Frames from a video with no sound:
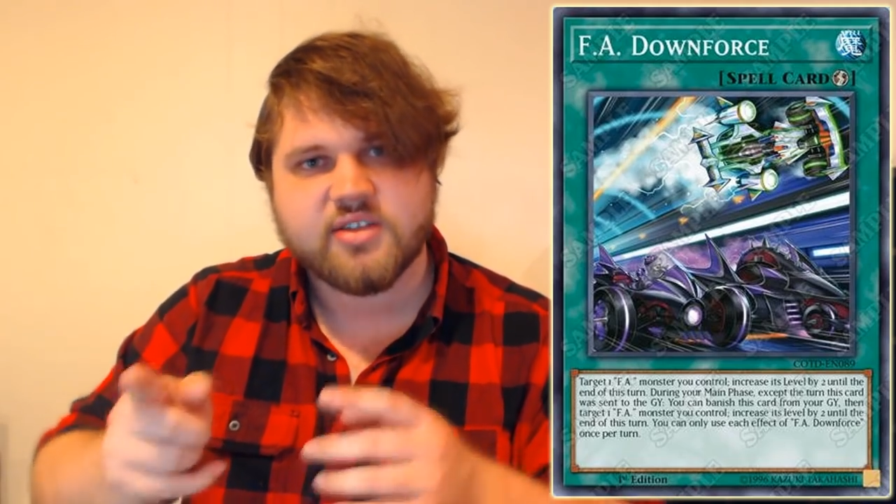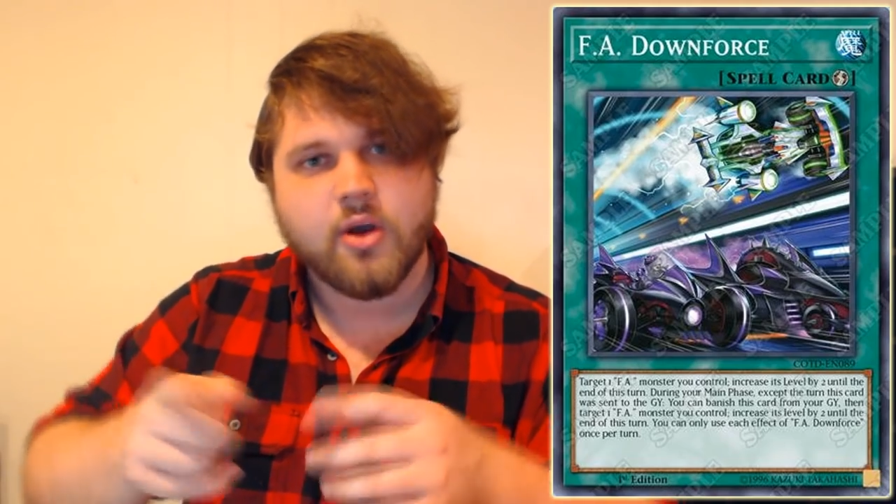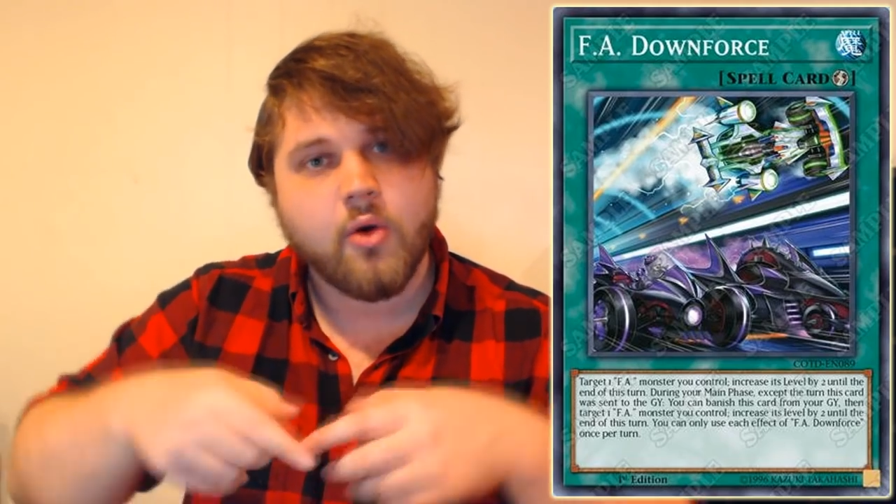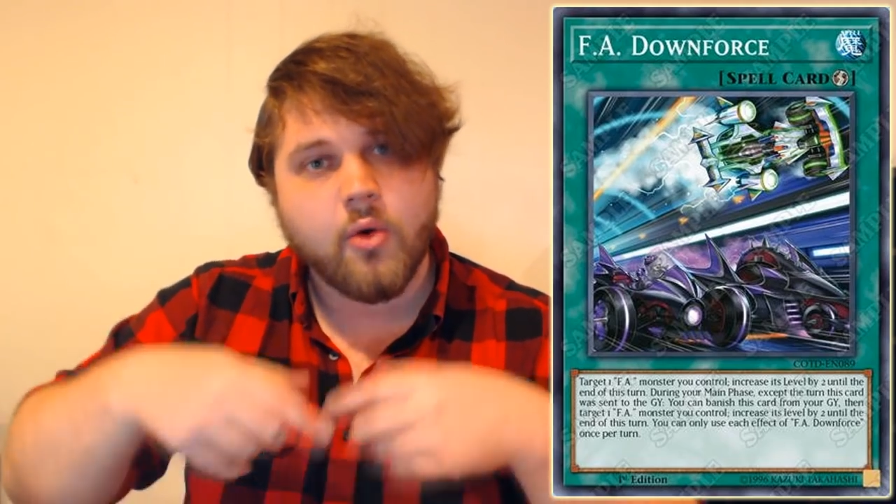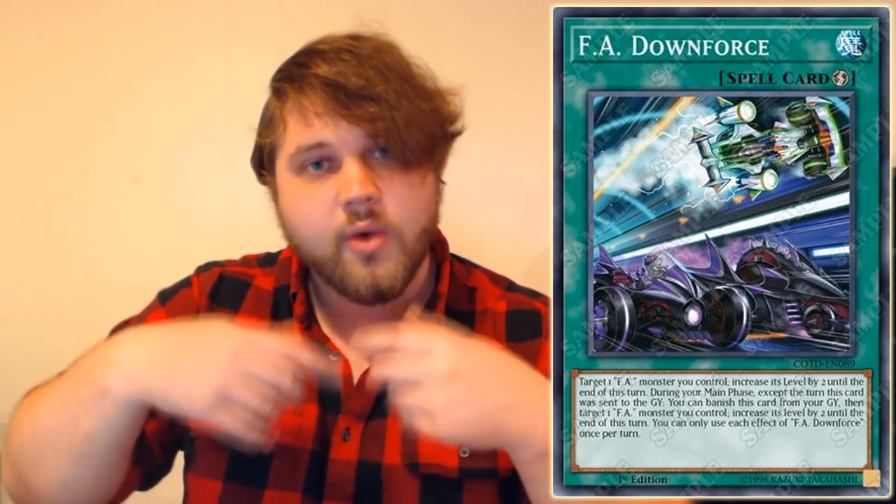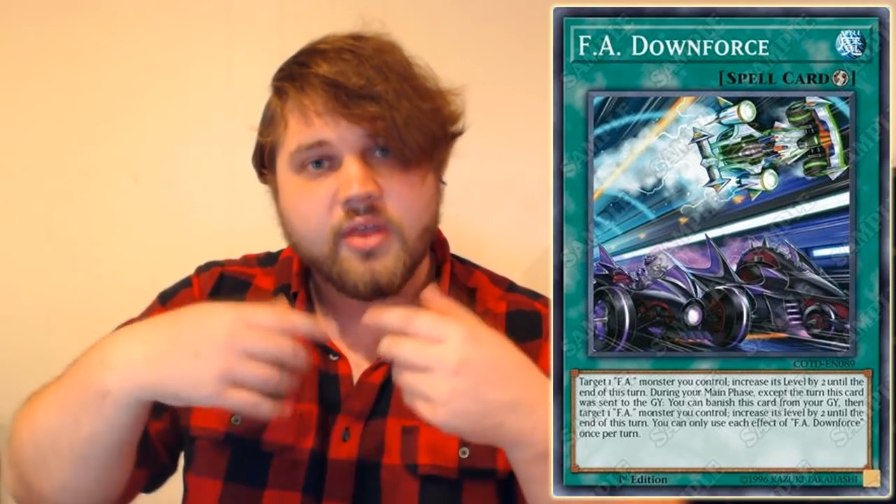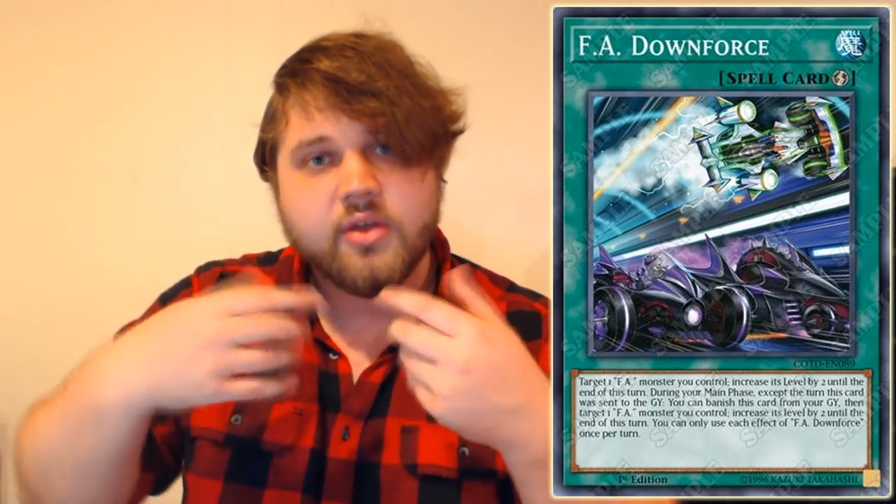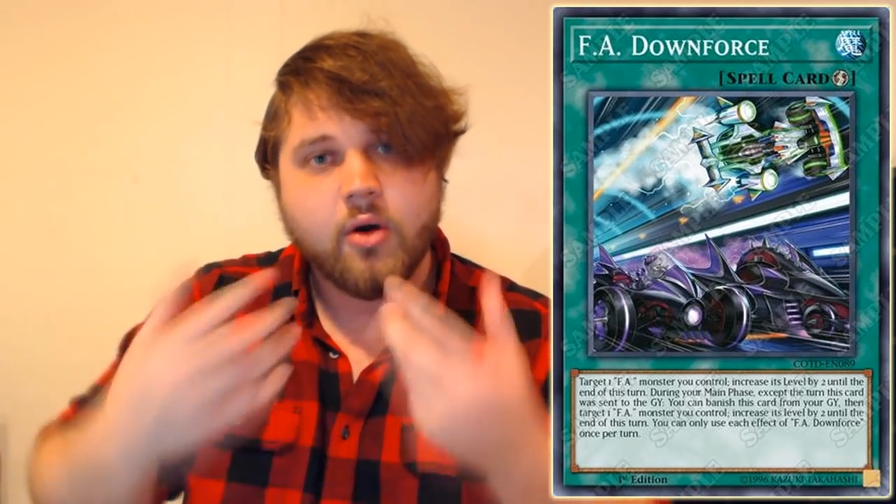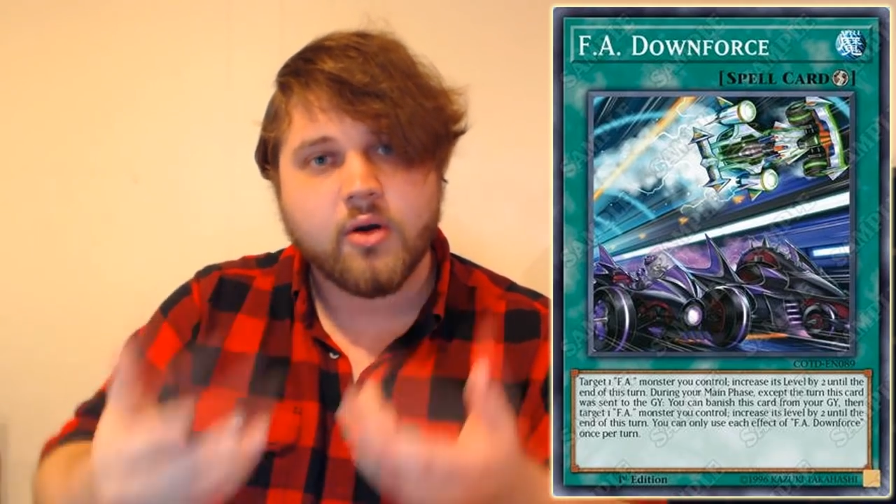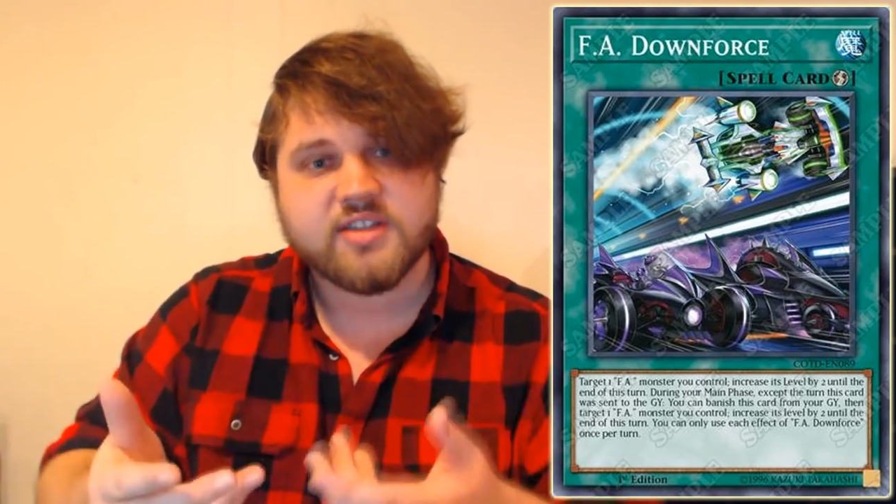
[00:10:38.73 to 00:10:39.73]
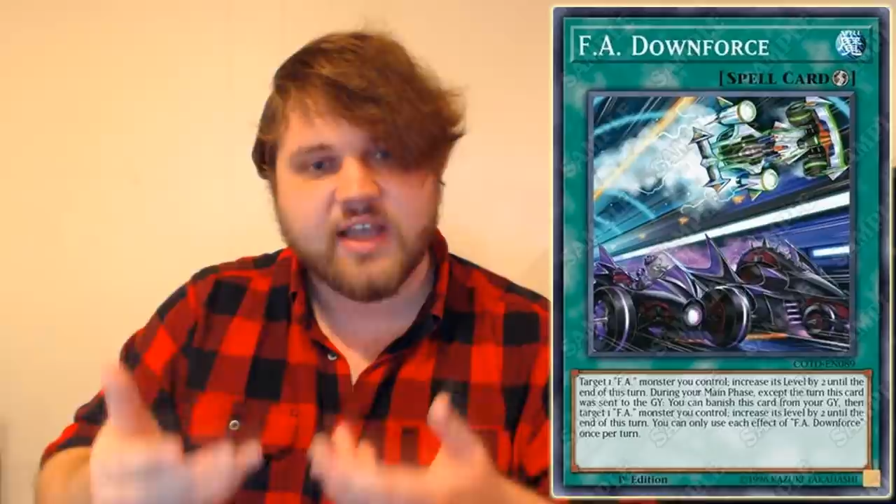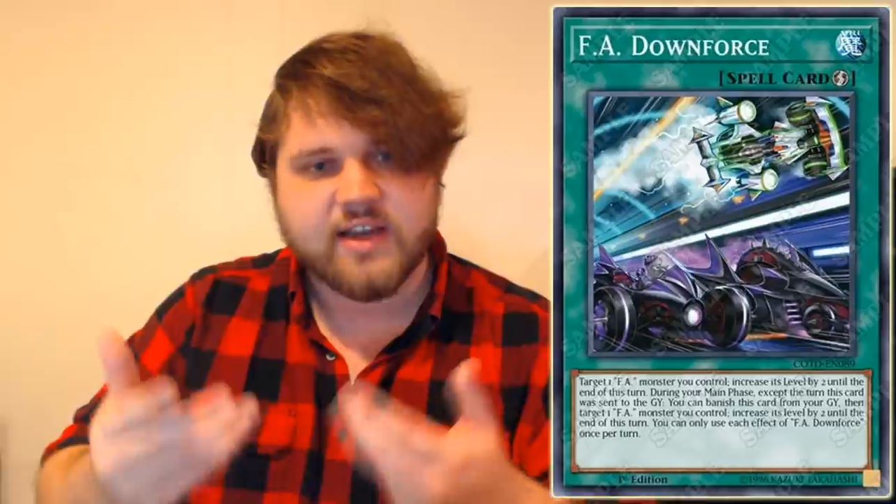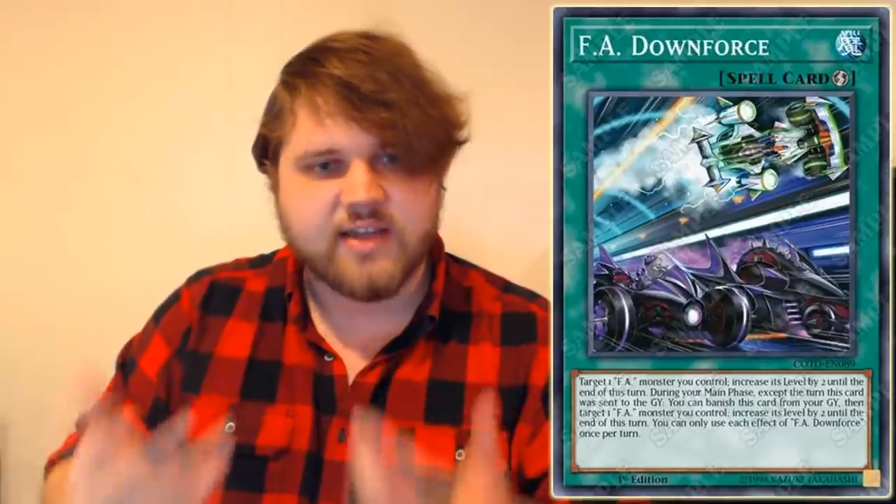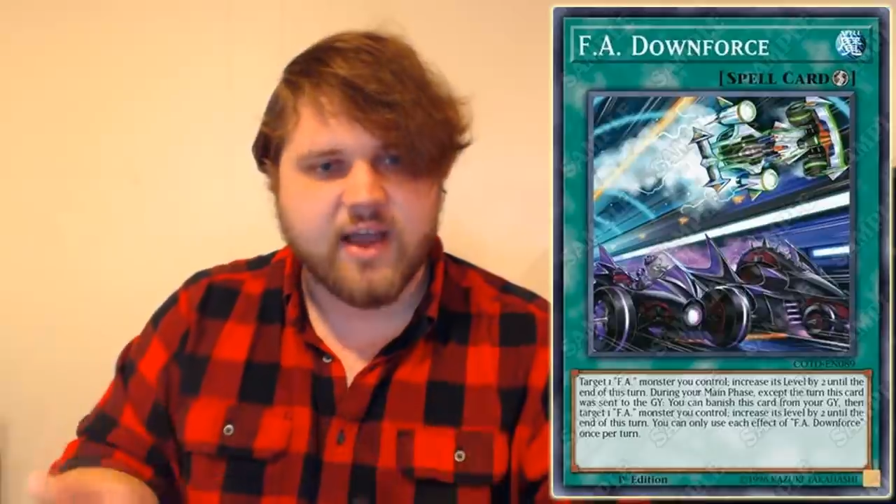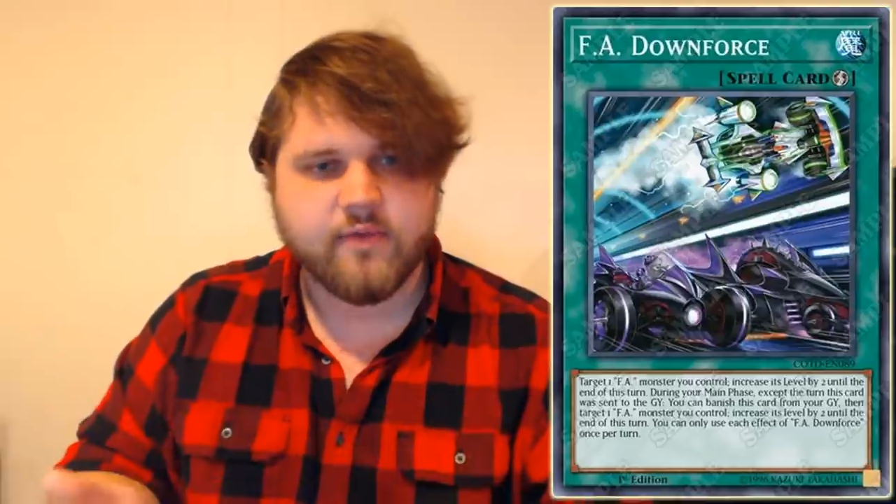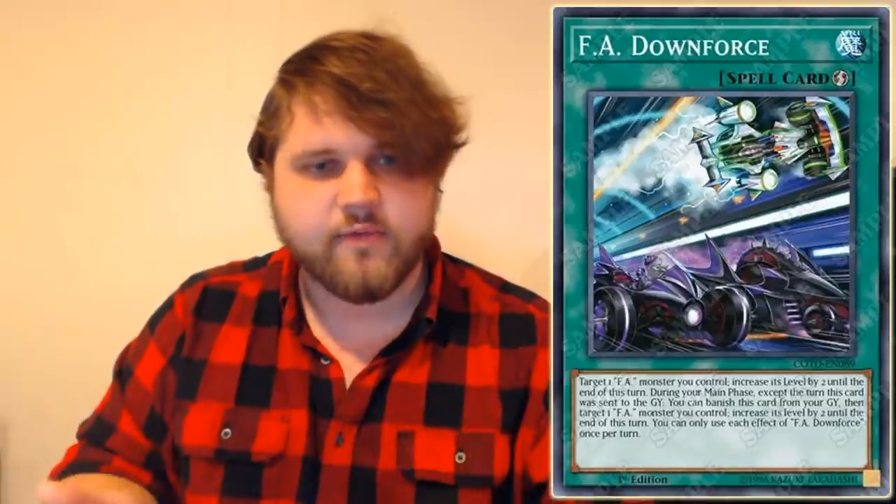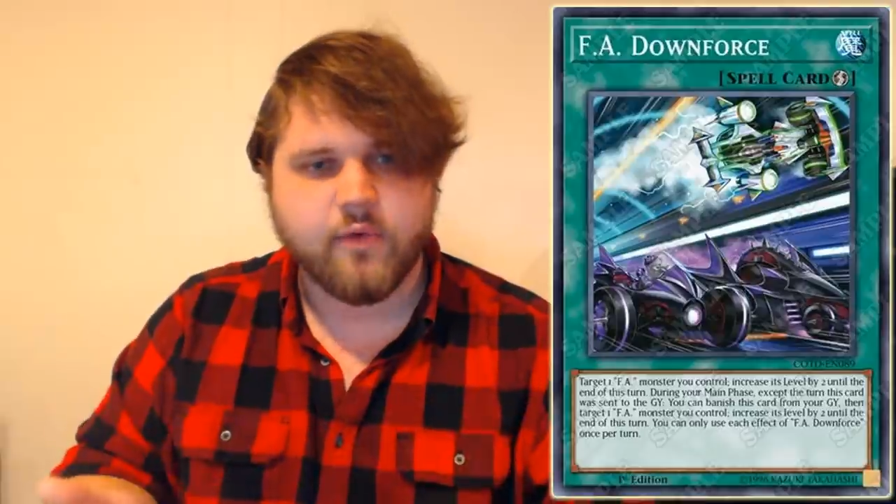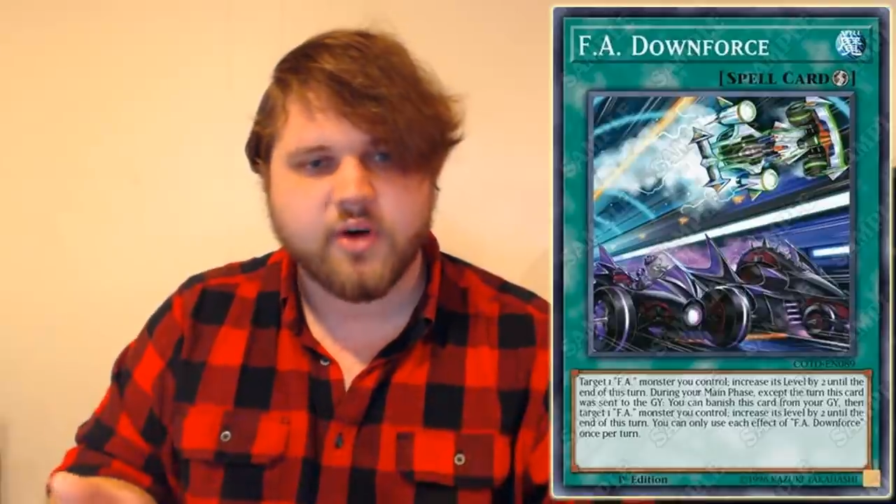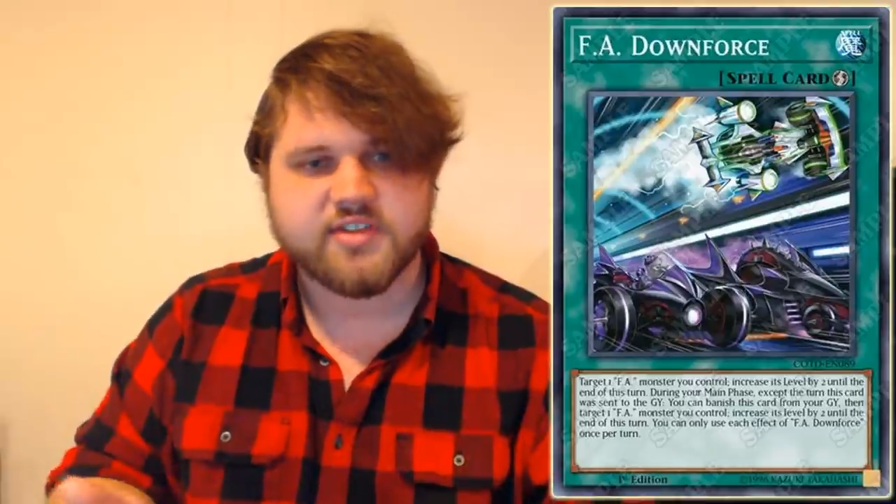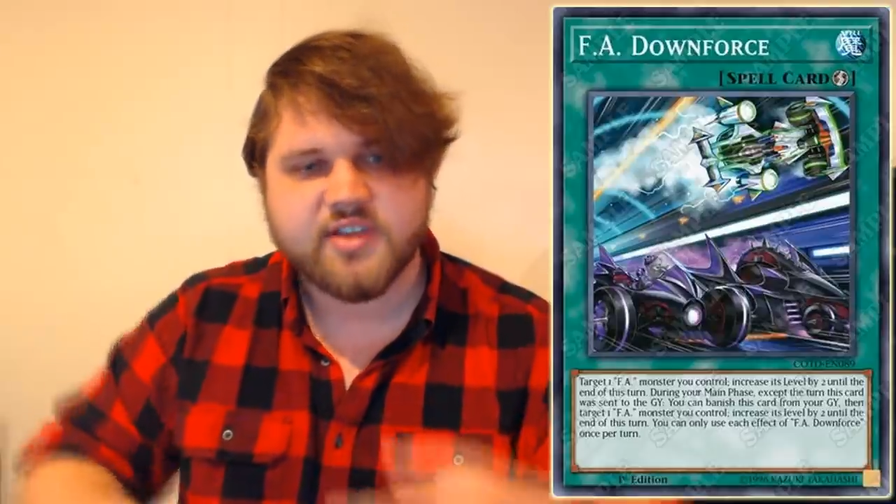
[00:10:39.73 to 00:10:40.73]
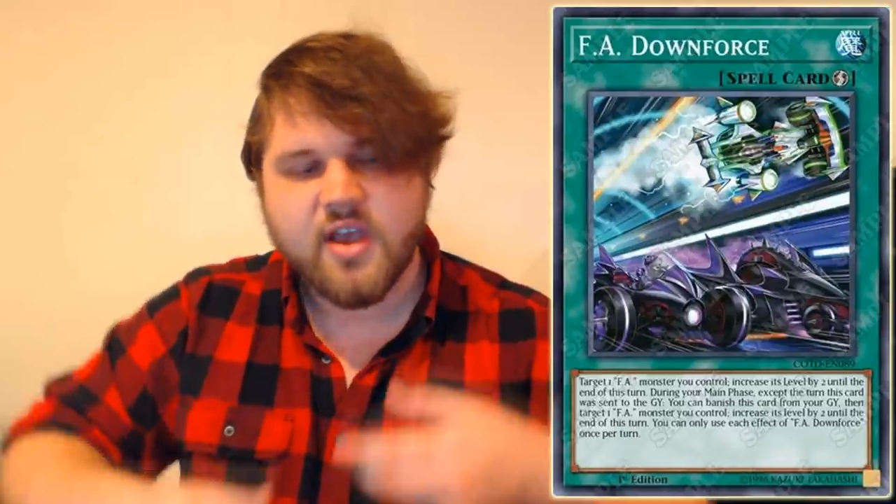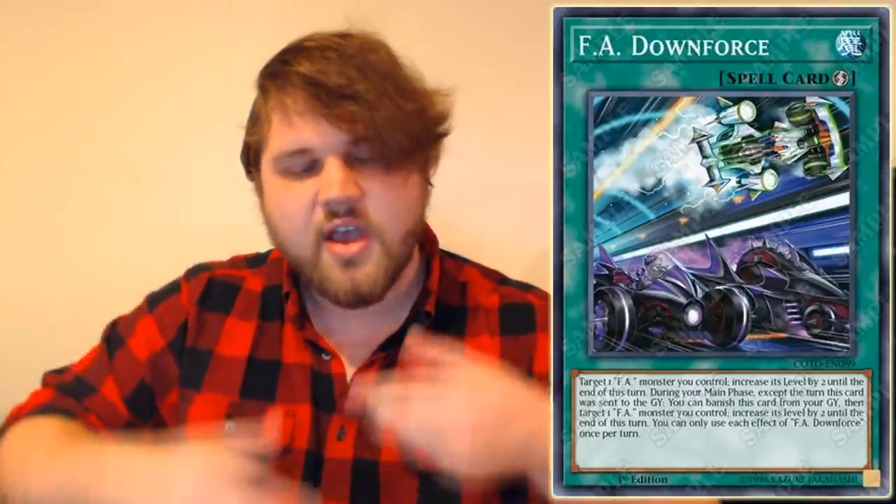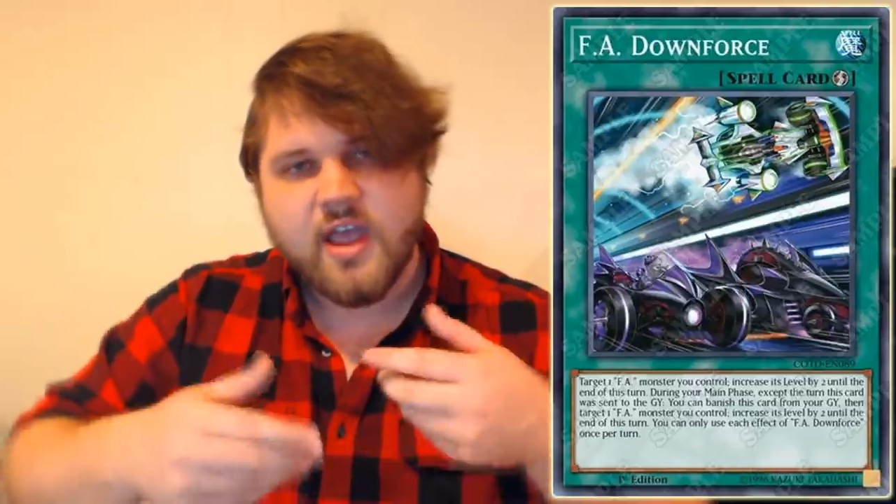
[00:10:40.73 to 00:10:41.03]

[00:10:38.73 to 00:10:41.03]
So with cards like Downforce,